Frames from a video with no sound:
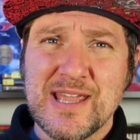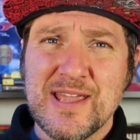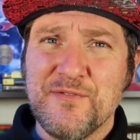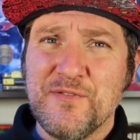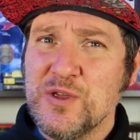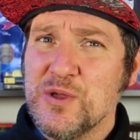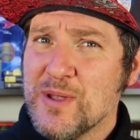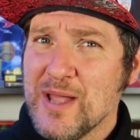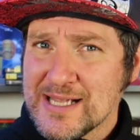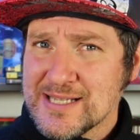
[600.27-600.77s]
if
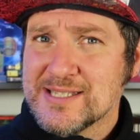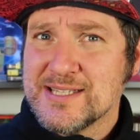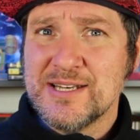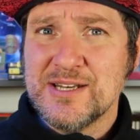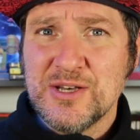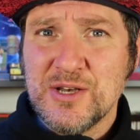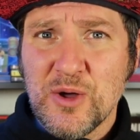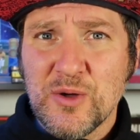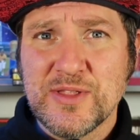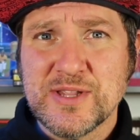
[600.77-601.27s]
you guys
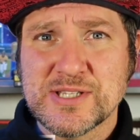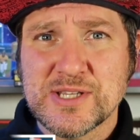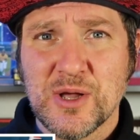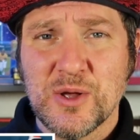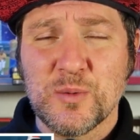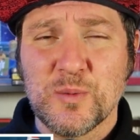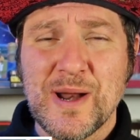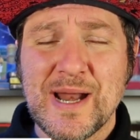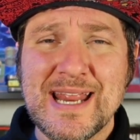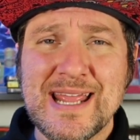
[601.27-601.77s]
didn't know this
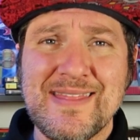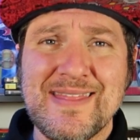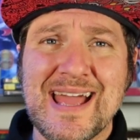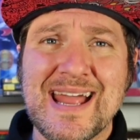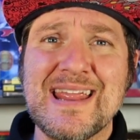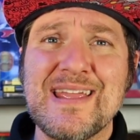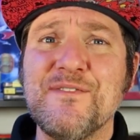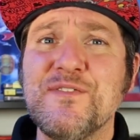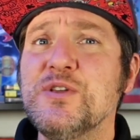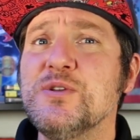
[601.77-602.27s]
already,
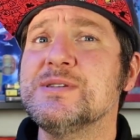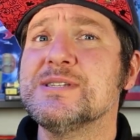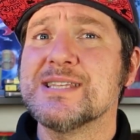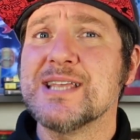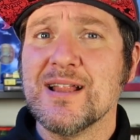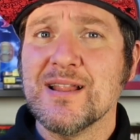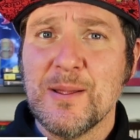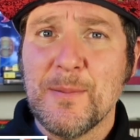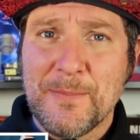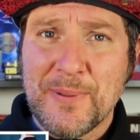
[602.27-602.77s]
that if you
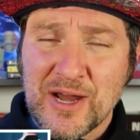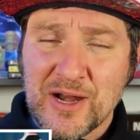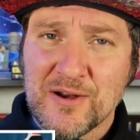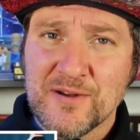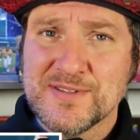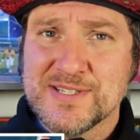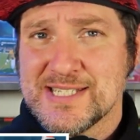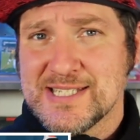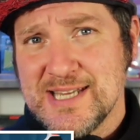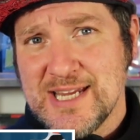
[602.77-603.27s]
sell a pair
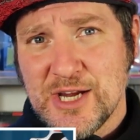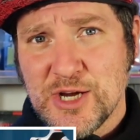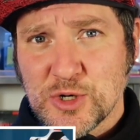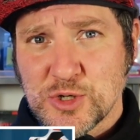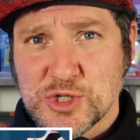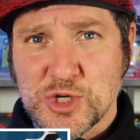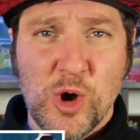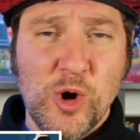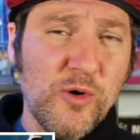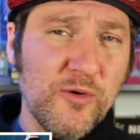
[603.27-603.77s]
of
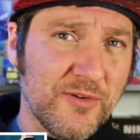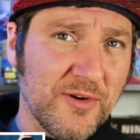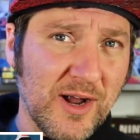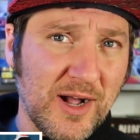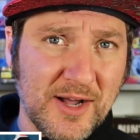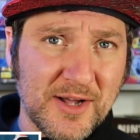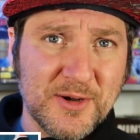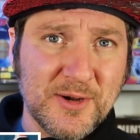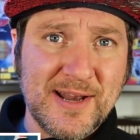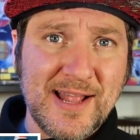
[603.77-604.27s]
sneakers over
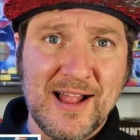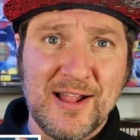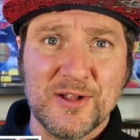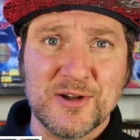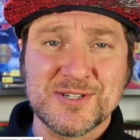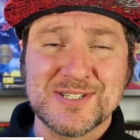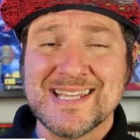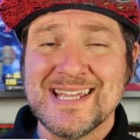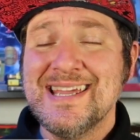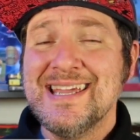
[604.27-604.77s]

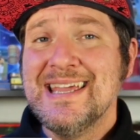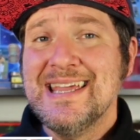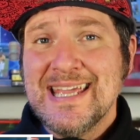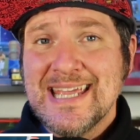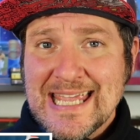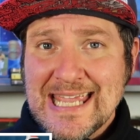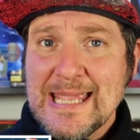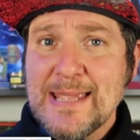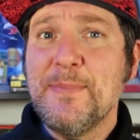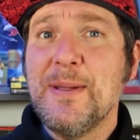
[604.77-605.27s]
$100,
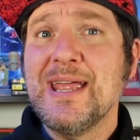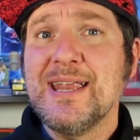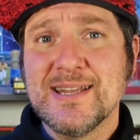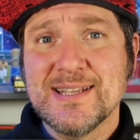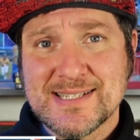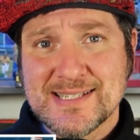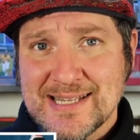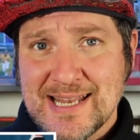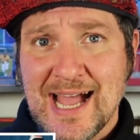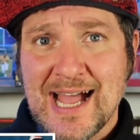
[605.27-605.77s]
eBay
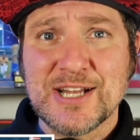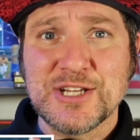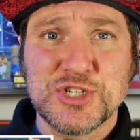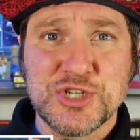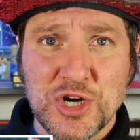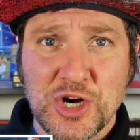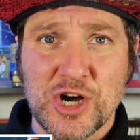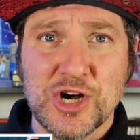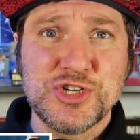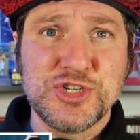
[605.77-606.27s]
does not
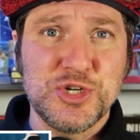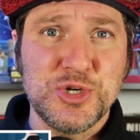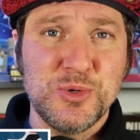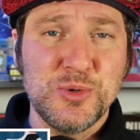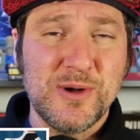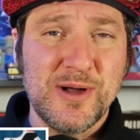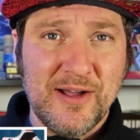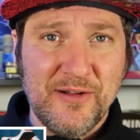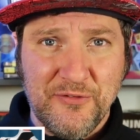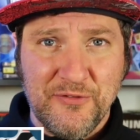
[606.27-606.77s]
charge
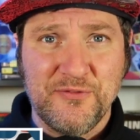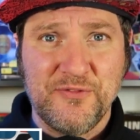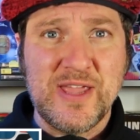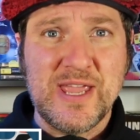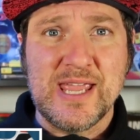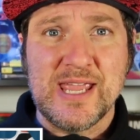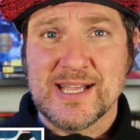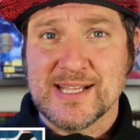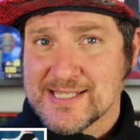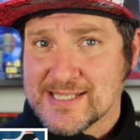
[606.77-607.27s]
you a
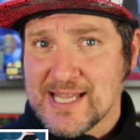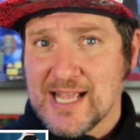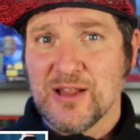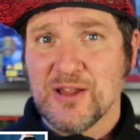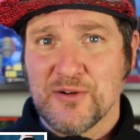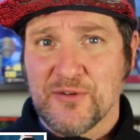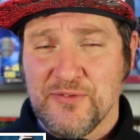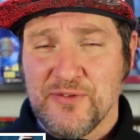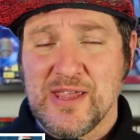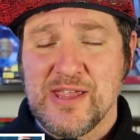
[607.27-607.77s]
fee, a
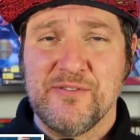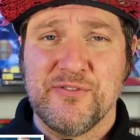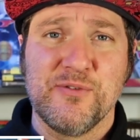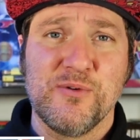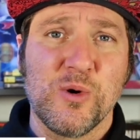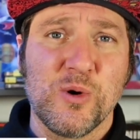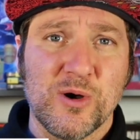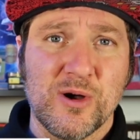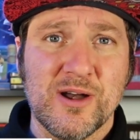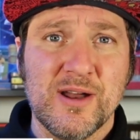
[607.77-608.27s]
seller fee
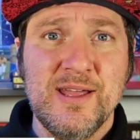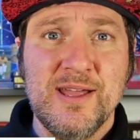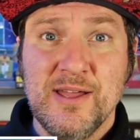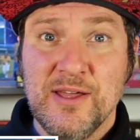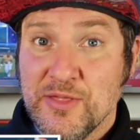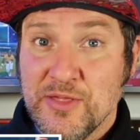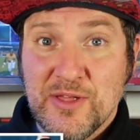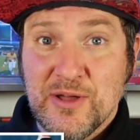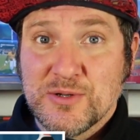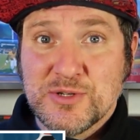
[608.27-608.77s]
for
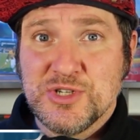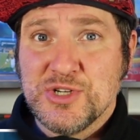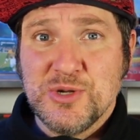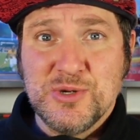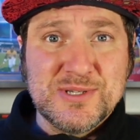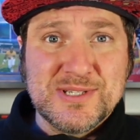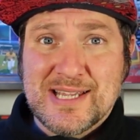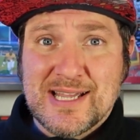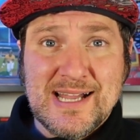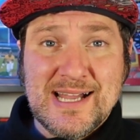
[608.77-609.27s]
those
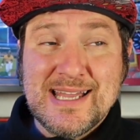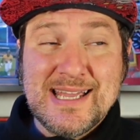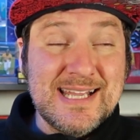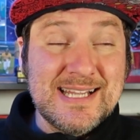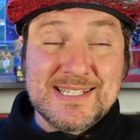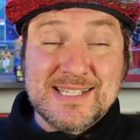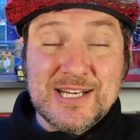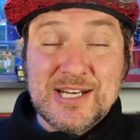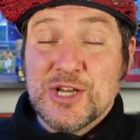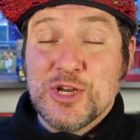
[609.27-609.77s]
shoes.
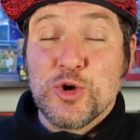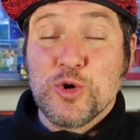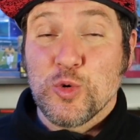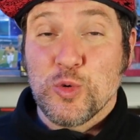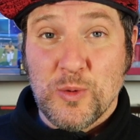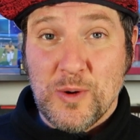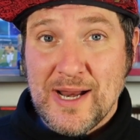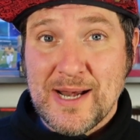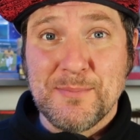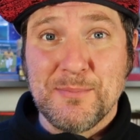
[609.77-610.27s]
It's an
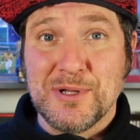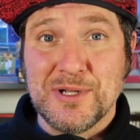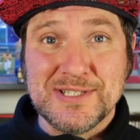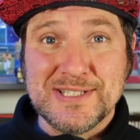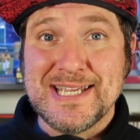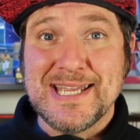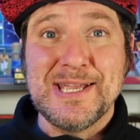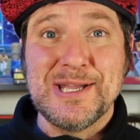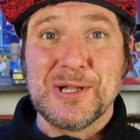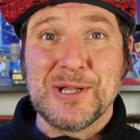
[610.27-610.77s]
incredible
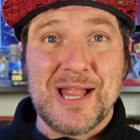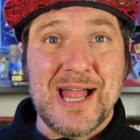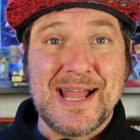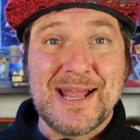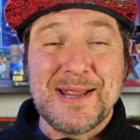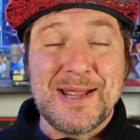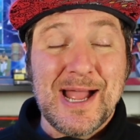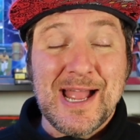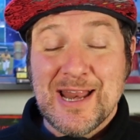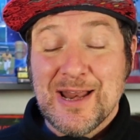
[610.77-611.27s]
deal.
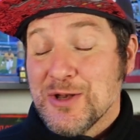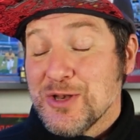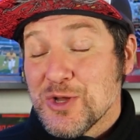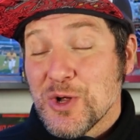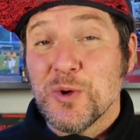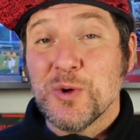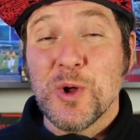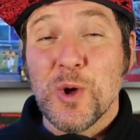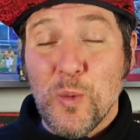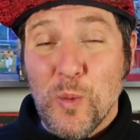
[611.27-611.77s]
I
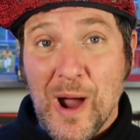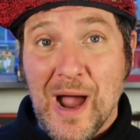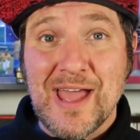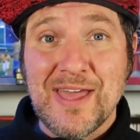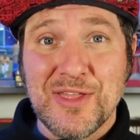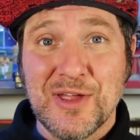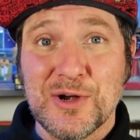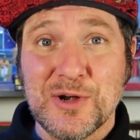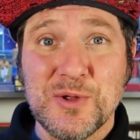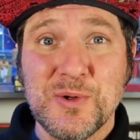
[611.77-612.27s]
don't know why
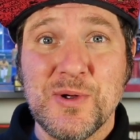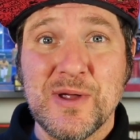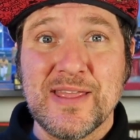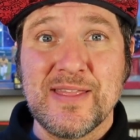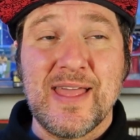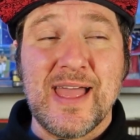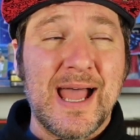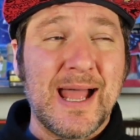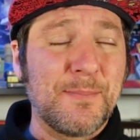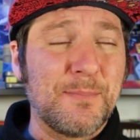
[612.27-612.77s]
they're
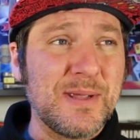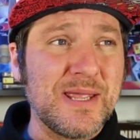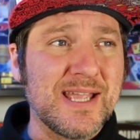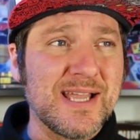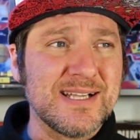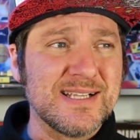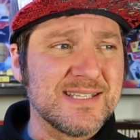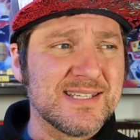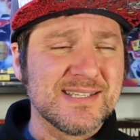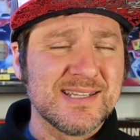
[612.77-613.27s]
doing that,
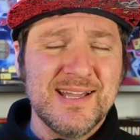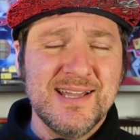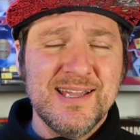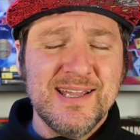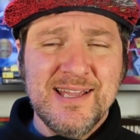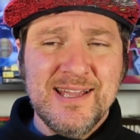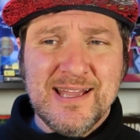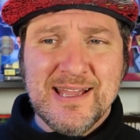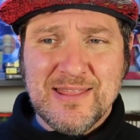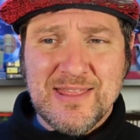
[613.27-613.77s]
because
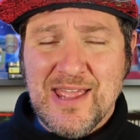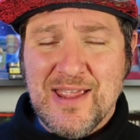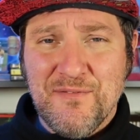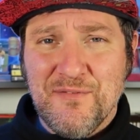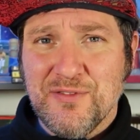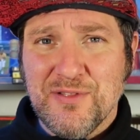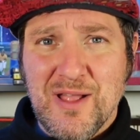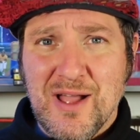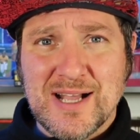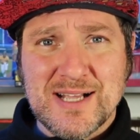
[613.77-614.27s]

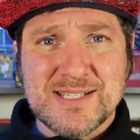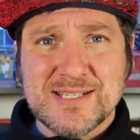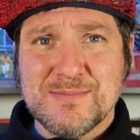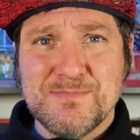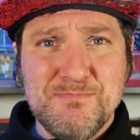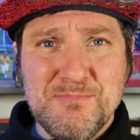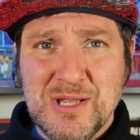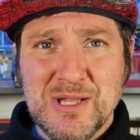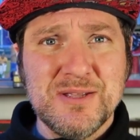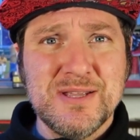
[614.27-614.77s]
they've lost
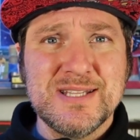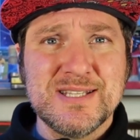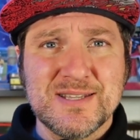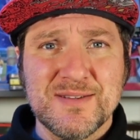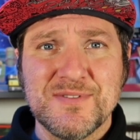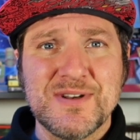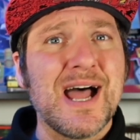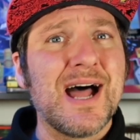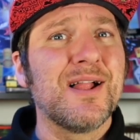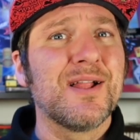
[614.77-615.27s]
millions
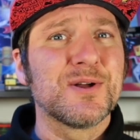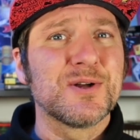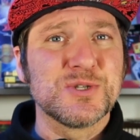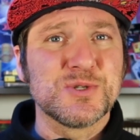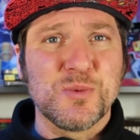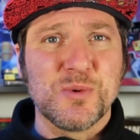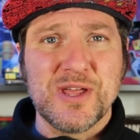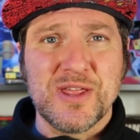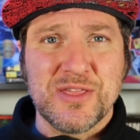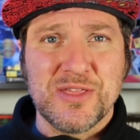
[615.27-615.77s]
of
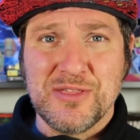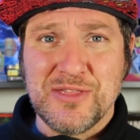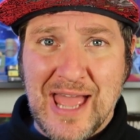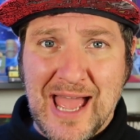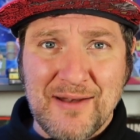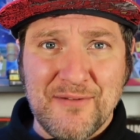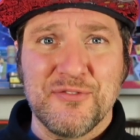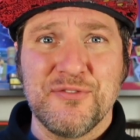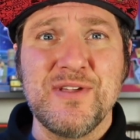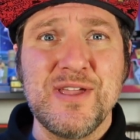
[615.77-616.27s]
dollars with
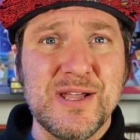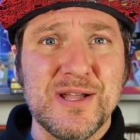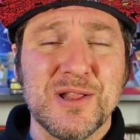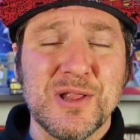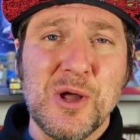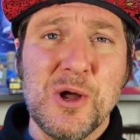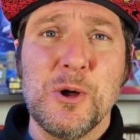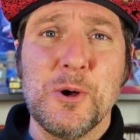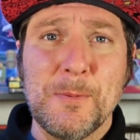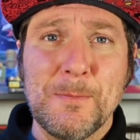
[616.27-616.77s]
that fee
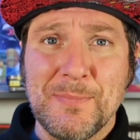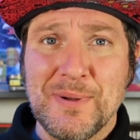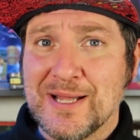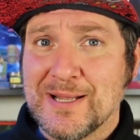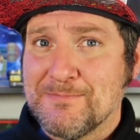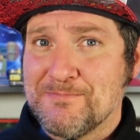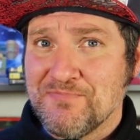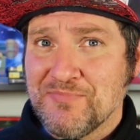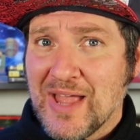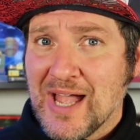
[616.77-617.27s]
alone,
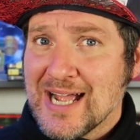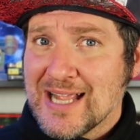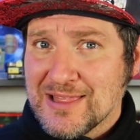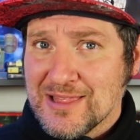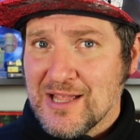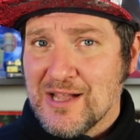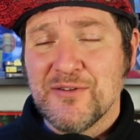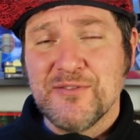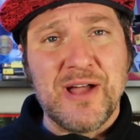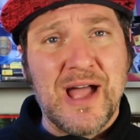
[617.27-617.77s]
but I
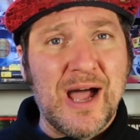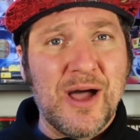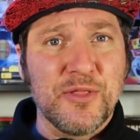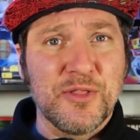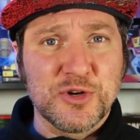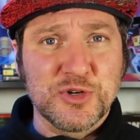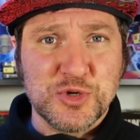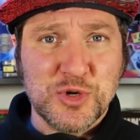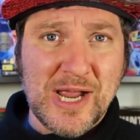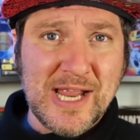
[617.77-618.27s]
love how
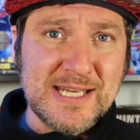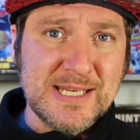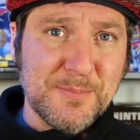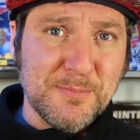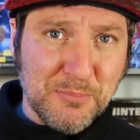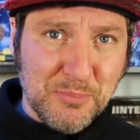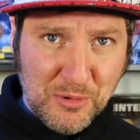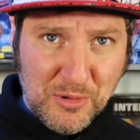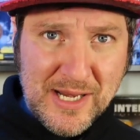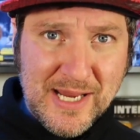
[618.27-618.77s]
they're trying to
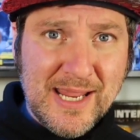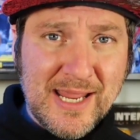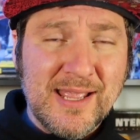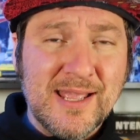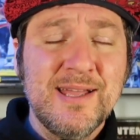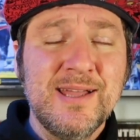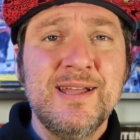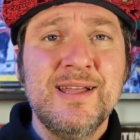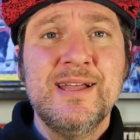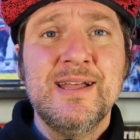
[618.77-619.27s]

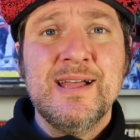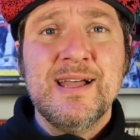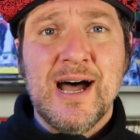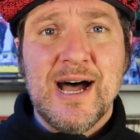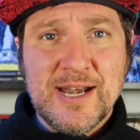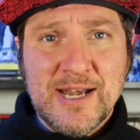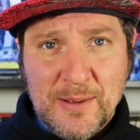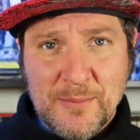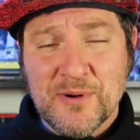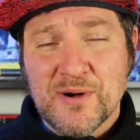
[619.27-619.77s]
bring
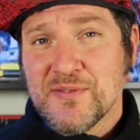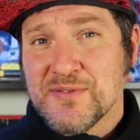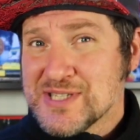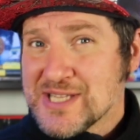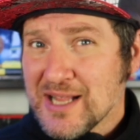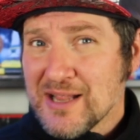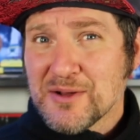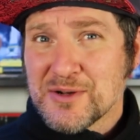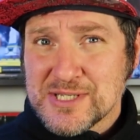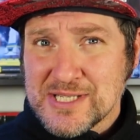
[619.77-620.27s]
a number of
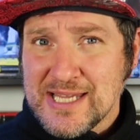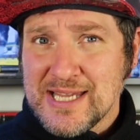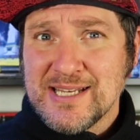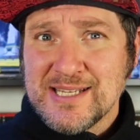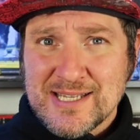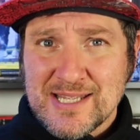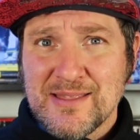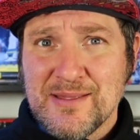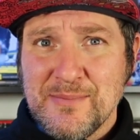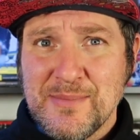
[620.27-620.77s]
sellers
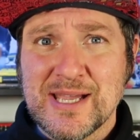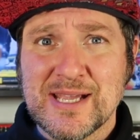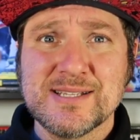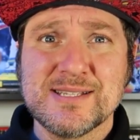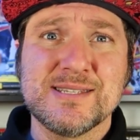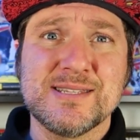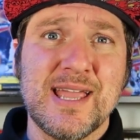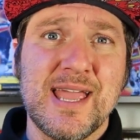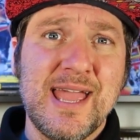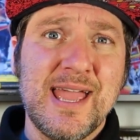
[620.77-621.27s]
into the
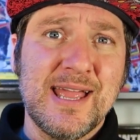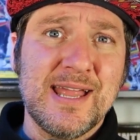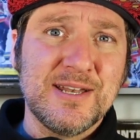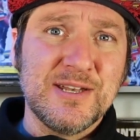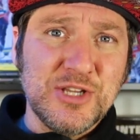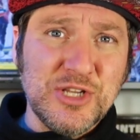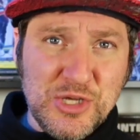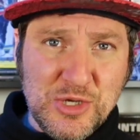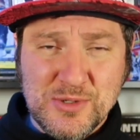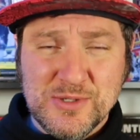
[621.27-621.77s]
mix
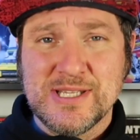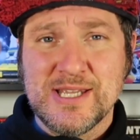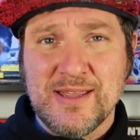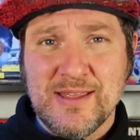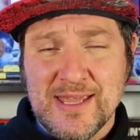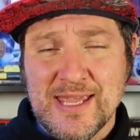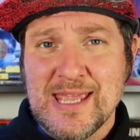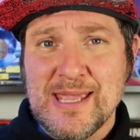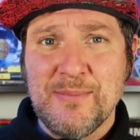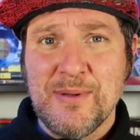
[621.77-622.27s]
and
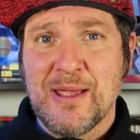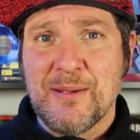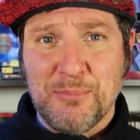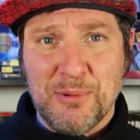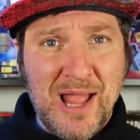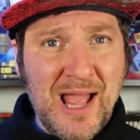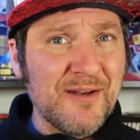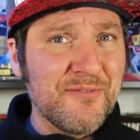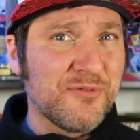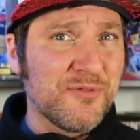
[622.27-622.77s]
using eBay
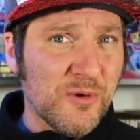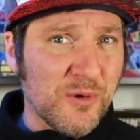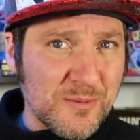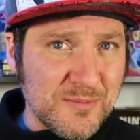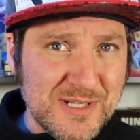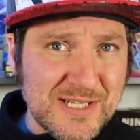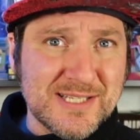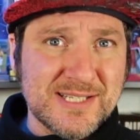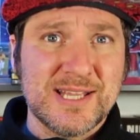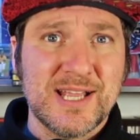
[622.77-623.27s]

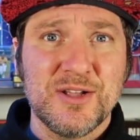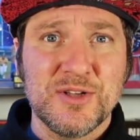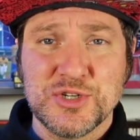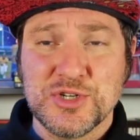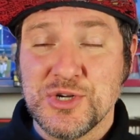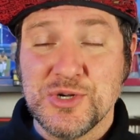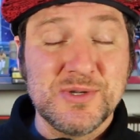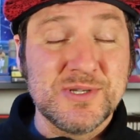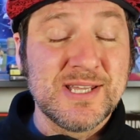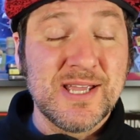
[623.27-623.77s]
platform to sell
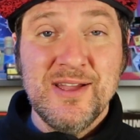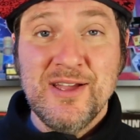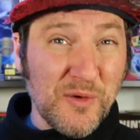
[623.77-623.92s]
shoes.